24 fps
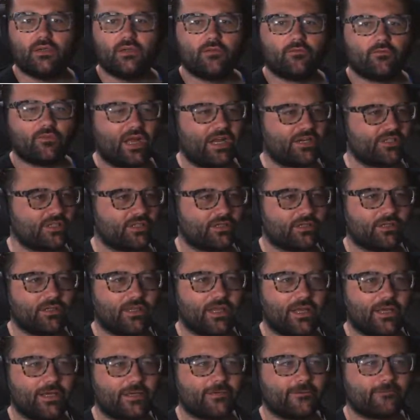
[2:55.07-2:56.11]
Ratchet and
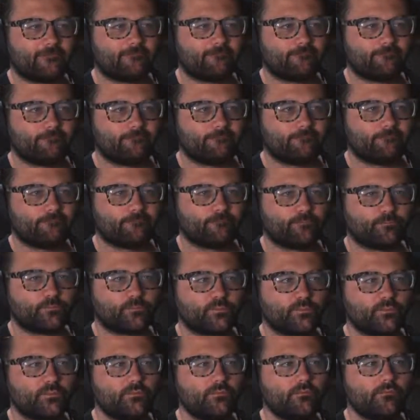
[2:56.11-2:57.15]
Clank.
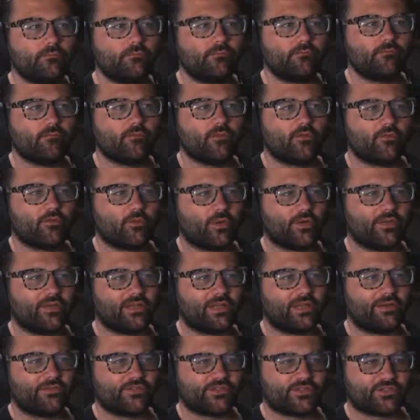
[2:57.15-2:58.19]
The way the
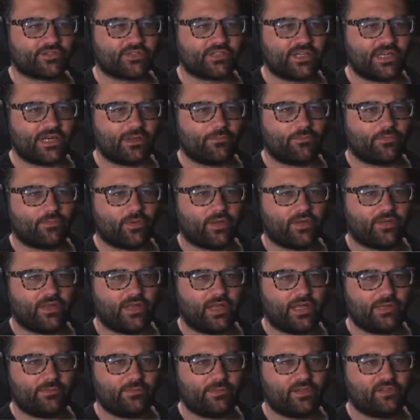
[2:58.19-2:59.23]
levels are set up, the way the
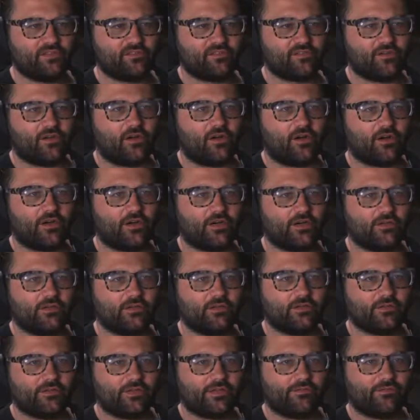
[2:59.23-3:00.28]
enemies are,
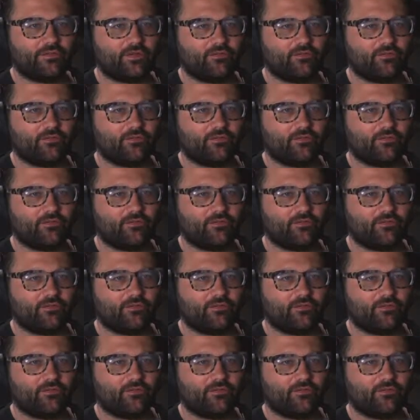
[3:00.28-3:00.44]
they have that